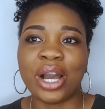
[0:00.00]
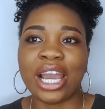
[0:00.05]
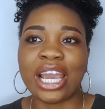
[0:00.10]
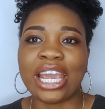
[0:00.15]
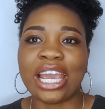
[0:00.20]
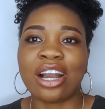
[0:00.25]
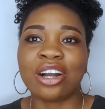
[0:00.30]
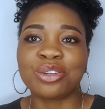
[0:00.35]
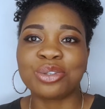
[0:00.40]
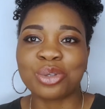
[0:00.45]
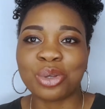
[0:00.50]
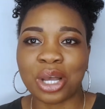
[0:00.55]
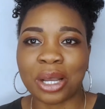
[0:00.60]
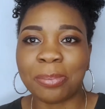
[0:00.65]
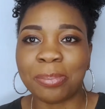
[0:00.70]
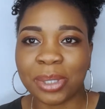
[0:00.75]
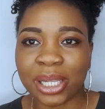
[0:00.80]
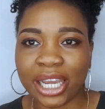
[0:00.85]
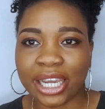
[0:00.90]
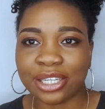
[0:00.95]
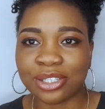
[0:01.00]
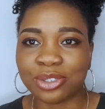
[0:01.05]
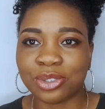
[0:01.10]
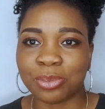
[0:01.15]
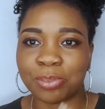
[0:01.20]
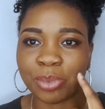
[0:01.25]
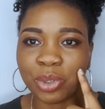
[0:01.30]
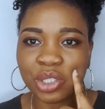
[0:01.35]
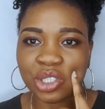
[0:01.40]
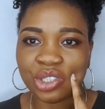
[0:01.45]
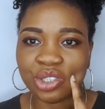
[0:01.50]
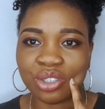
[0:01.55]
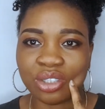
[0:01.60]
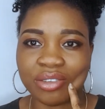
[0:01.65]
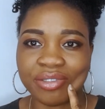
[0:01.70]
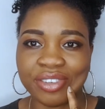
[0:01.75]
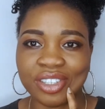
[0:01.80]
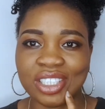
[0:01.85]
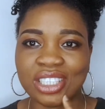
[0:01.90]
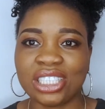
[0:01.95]
I also applied to Polish
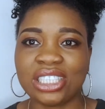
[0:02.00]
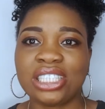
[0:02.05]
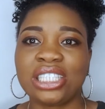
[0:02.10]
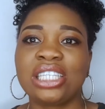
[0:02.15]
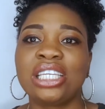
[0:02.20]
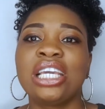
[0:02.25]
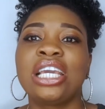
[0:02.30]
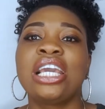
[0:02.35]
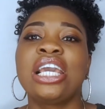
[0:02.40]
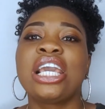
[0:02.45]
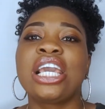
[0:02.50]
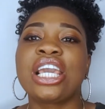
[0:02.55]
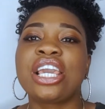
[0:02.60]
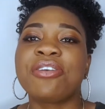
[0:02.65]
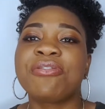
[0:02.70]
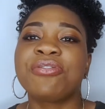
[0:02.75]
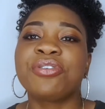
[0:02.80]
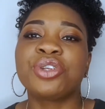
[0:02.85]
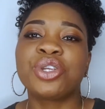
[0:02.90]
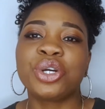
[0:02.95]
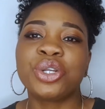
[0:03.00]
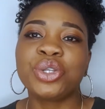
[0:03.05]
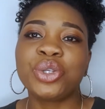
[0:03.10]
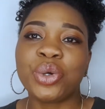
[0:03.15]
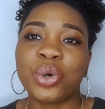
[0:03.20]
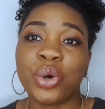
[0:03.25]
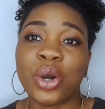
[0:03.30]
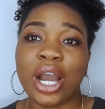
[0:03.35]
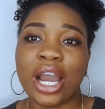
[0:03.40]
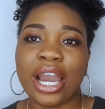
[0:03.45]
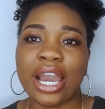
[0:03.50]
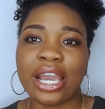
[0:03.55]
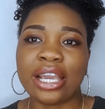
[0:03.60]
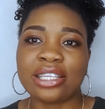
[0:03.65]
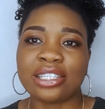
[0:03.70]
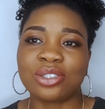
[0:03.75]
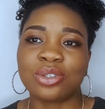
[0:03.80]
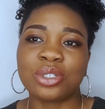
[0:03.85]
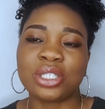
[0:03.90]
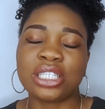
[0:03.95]
university. If you don't know, I
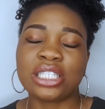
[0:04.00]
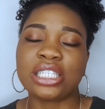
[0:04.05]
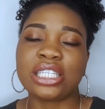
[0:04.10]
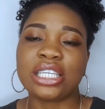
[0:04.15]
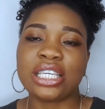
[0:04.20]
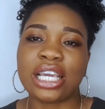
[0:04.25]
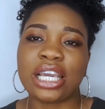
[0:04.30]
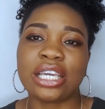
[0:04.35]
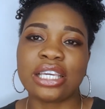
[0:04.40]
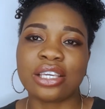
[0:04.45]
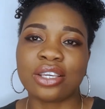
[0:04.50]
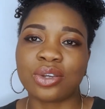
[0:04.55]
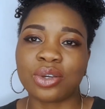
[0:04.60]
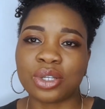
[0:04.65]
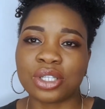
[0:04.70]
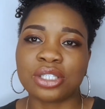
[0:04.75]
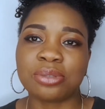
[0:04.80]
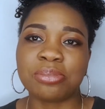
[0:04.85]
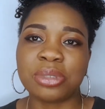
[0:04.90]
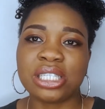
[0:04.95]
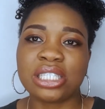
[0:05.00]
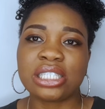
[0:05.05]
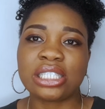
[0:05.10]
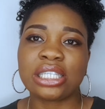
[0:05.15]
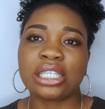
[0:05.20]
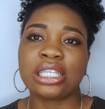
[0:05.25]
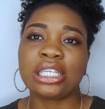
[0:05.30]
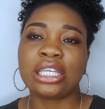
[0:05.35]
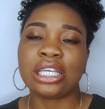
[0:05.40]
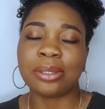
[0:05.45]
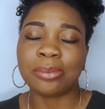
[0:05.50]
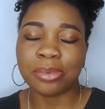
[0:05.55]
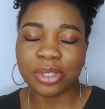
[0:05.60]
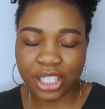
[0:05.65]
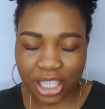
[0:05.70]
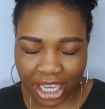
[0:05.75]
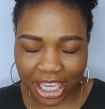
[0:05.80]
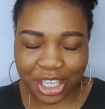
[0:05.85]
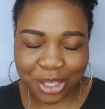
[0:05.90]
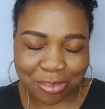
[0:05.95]
studied here in Kosmicki,
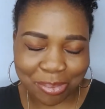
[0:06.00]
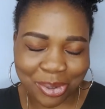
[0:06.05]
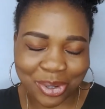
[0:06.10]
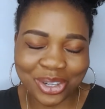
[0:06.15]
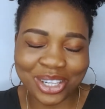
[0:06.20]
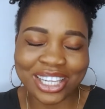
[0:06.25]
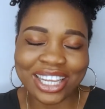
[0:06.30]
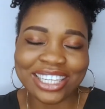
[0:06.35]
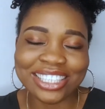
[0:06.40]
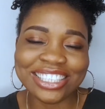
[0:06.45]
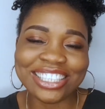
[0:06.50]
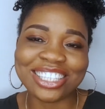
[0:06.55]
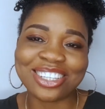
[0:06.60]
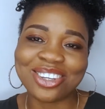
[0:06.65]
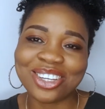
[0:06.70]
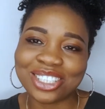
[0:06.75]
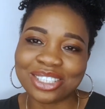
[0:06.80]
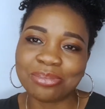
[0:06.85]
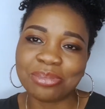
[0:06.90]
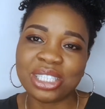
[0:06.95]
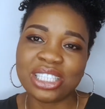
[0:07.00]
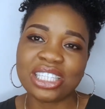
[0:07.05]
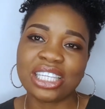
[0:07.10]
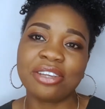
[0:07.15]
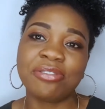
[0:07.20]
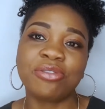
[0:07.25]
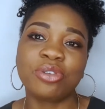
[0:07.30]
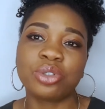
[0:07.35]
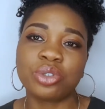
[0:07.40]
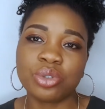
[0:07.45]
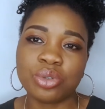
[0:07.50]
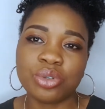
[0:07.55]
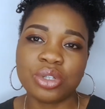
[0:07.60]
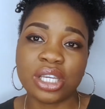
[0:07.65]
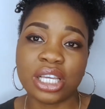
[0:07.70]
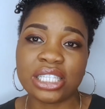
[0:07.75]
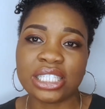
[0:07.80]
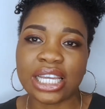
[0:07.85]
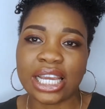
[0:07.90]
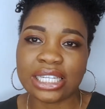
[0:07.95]
here in Poland in Kosmicki for 2
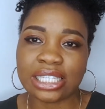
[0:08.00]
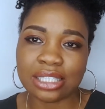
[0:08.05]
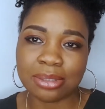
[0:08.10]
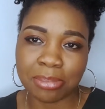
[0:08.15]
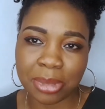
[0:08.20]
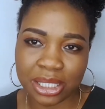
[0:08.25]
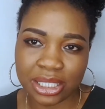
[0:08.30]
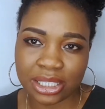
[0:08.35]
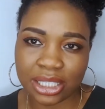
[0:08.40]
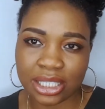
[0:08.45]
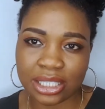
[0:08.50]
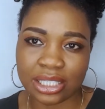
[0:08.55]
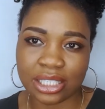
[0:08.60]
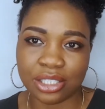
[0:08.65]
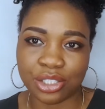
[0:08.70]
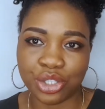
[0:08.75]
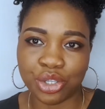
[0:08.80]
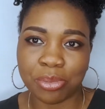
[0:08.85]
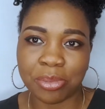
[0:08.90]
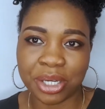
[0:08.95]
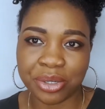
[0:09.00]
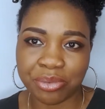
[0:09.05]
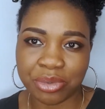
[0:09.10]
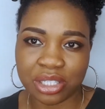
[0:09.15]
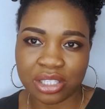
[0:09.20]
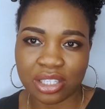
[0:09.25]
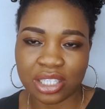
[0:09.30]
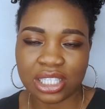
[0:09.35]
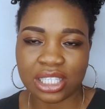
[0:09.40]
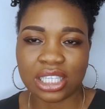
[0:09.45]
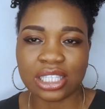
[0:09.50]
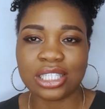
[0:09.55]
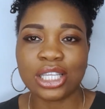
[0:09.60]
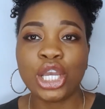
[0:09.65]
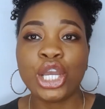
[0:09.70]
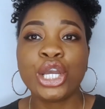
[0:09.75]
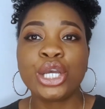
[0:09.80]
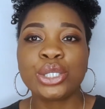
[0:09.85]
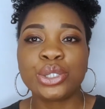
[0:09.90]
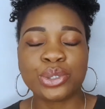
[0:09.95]
years. I did masters in human resources.
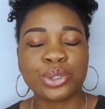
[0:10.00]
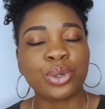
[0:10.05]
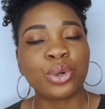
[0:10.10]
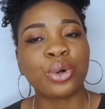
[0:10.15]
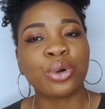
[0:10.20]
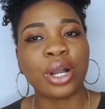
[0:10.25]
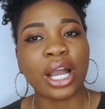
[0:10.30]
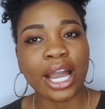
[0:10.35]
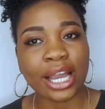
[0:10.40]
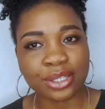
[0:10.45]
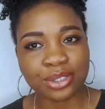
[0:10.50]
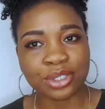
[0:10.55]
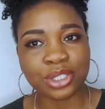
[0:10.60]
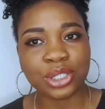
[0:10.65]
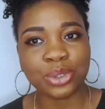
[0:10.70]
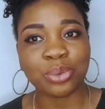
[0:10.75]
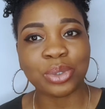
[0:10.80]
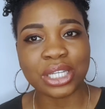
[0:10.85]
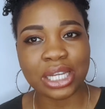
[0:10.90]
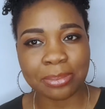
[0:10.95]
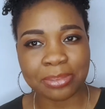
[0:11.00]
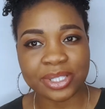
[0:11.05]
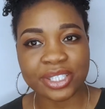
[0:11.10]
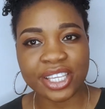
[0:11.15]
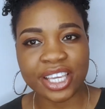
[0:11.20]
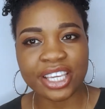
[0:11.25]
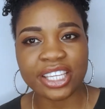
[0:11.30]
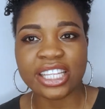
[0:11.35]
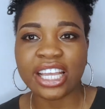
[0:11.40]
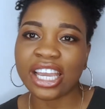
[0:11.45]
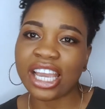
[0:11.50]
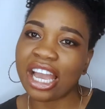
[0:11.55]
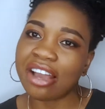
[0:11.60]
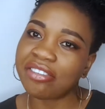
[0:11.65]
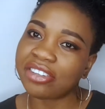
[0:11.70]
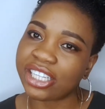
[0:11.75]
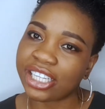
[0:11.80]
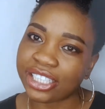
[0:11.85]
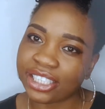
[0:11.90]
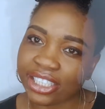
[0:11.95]
So actually what I'm saying, I have
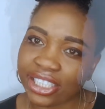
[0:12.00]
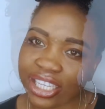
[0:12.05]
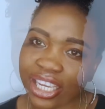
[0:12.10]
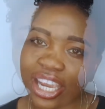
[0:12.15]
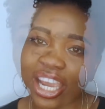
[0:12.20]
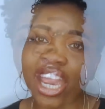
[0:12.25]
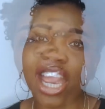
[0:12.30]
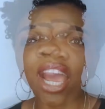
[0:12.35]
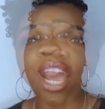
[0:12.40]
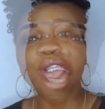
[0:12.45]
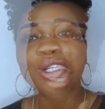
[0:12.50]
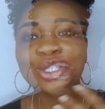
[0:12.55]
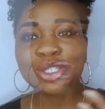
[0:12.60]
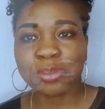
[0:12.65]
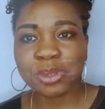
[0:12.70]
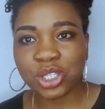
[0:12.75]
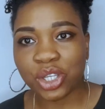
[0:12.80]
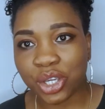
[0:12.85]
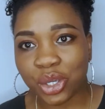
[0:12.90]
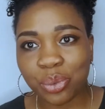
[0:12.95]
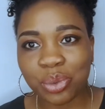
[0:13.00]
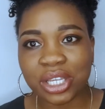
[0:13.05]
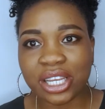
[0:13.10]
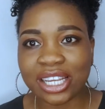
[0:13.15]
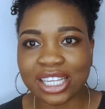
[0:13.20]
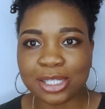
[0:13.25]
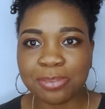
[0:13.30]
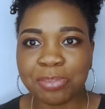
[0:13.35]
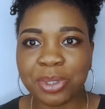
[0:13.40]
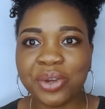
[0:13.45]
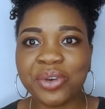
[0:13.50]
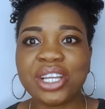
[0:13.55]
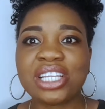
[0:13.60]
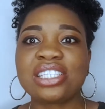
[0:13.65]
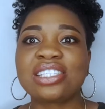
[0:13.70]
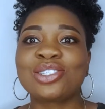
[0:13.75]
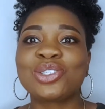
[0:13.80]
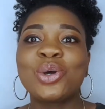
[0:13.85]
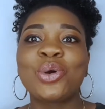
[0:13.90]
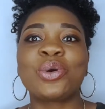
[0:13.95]
an idea. I'm going to be talking with
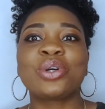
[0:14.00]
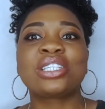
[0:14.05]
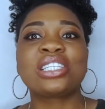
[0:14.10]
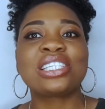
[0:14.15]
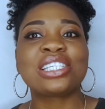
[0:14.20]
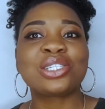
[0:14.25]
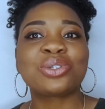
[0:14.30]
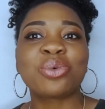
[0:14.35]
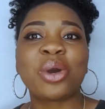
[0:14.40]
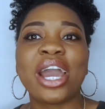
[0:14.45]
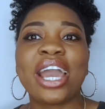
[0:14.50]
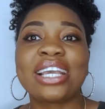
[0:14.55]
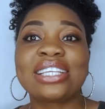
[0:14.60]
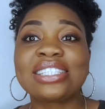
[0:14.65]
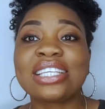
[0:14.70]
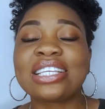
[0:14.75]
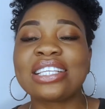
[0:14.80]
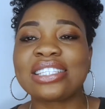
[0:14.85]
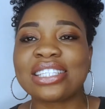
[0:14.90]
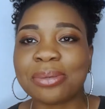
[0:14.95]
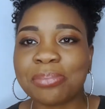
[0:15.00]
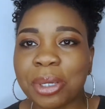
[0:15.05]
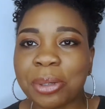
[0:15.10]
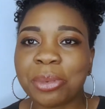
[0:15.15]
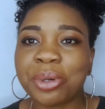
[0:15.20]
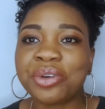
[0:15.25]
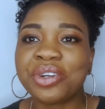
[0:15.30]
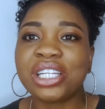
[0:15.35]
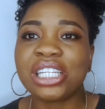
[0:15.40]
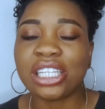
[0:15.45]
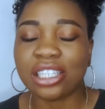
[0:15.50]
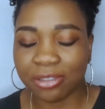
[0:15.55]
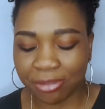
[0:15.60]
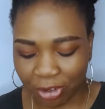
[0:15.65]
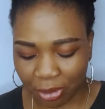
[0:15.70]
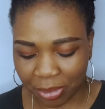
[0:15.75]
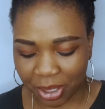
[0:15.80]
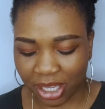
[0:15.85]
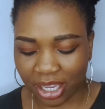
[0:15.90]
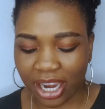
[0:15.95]
experience. So this is why I say it's a memory lane
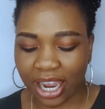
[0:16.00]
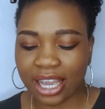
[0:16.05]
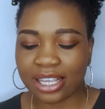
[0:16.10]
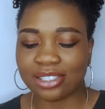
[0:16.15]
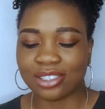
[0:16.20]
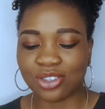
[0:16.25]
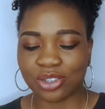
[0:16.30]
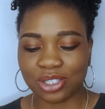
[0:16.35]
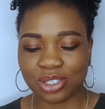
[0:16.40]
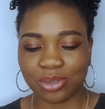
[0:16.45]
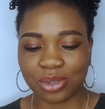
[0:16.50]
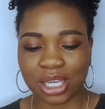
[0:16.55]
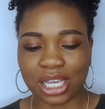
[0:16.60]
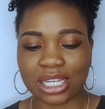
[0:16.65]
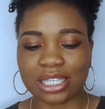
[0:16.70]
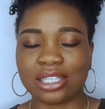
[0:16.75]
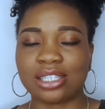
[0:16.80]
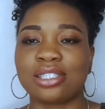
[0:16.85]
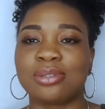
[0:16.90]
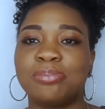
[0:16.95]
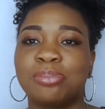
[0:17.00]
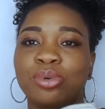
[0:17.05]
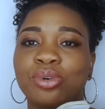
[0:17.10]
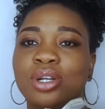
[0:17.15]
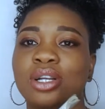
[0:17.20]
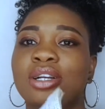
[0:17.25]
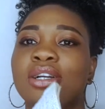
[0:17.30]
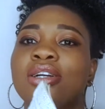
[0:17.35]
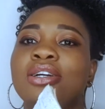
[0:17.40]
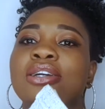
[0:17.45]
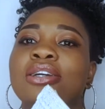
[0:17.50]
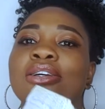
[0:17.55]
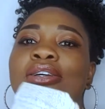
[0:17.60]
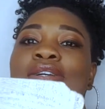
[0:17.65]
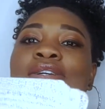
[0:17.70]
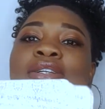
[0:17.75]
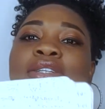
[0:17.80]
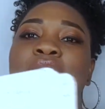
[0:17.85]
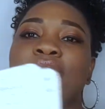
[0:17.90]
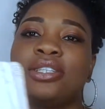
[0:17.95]
for me. Guys, just look at this book.
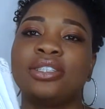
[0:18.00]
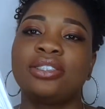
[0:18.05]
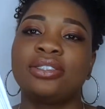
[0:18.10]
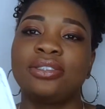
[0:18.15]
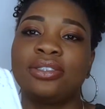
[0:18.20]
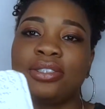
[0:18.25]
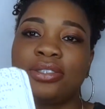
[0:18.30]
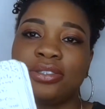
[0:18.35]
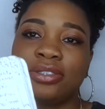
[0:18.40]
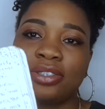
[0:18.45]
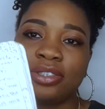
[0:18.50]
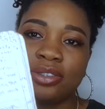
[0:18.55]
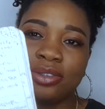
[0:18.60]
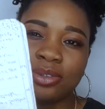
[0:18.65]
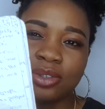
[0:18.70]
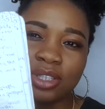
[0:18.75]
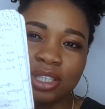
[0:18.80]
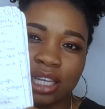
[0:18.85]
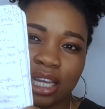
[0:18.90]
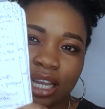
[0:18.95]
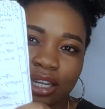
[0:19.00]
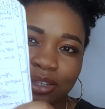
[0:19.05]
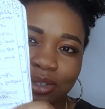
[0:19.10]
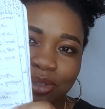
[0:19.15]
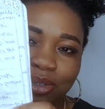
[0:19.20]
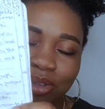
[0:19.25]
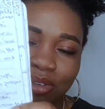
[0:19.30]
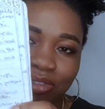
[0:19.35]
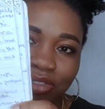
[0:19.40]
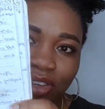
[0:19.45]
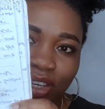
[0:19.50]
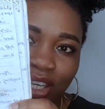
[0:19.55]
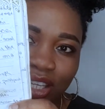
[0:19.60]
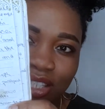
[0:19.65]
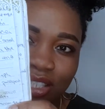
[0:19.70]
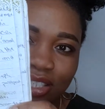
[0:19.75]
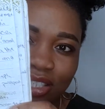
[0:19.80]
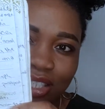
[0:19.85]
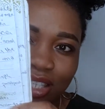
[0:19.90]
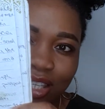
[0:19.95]
Look, I don't know if you can
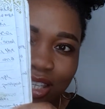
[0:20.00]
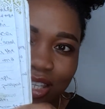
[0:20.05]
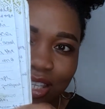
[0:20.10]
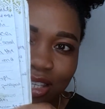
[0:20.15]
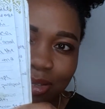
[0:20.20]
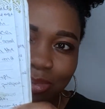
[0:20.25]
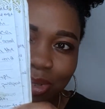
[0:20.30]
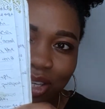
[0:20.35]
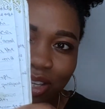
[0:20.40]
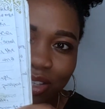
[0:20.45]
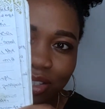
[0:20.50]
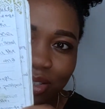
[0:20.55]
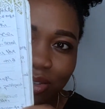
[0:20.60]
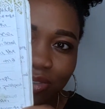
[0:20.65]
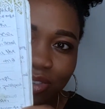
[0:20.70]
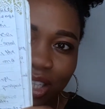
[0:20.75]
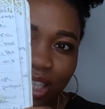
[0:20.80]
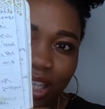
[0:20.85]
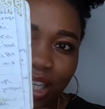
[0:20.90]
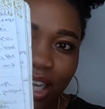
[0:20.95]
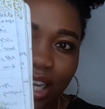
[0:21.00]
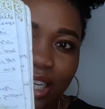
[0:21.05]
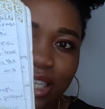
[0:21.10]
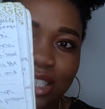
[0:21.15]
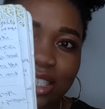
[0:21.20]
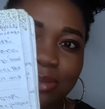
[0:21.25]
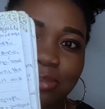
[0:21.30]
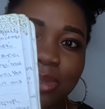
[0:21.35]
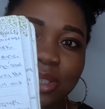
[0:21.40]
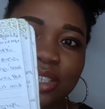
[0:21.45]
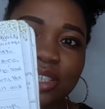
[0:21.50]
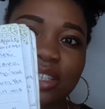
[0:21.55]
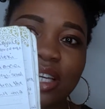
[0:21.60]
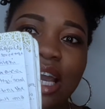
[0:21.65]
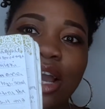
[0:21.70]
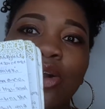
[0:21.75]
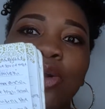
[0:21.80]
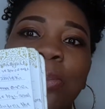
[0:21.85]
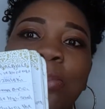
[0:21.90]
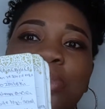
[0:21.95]
see because of the light, but I
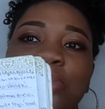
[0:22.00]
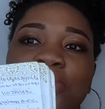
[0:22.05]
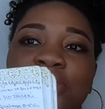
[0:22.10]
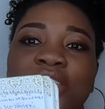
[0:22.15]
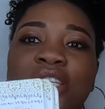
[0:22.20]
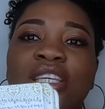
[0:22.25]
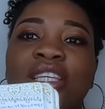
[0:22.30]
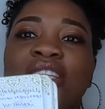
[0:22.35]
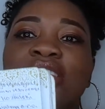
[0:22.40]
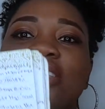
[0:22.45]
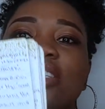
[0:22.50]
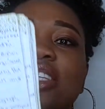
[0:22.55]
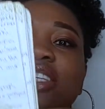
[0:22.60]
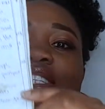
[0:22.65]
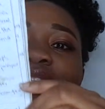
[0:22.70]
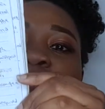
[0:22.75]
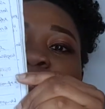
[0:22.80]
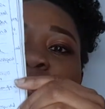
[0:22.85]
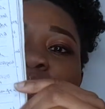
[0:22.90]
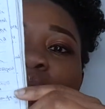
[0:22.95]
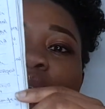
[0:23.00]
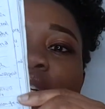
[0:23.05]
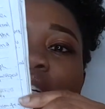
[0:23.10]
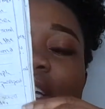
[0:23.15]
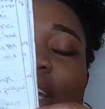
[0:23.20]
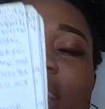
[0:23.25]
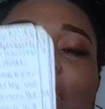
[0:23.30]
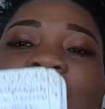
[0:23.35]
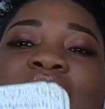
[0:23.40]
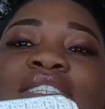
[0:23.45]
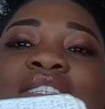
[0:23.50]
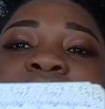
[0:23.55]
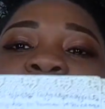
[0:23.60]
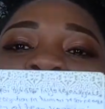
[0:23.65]
hope you see. This book is the